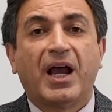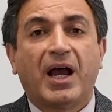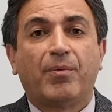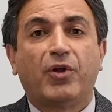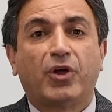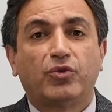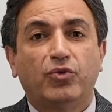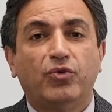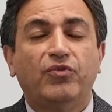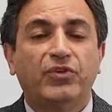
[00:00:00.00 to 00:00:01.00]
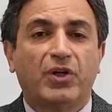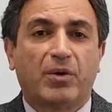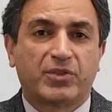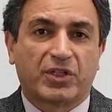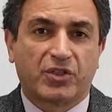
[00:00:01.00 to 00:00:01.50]
apply two free
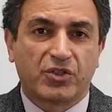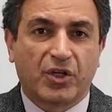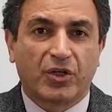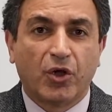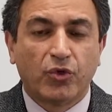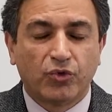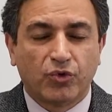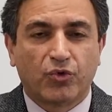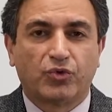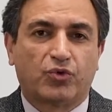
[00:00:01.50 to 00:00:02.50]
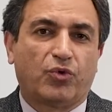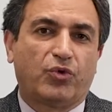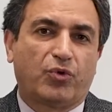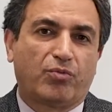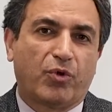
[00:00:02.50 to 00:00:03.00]
object design to control
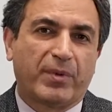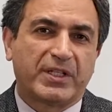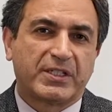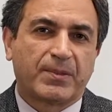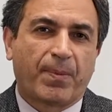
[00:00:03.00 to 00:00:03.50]
your moments.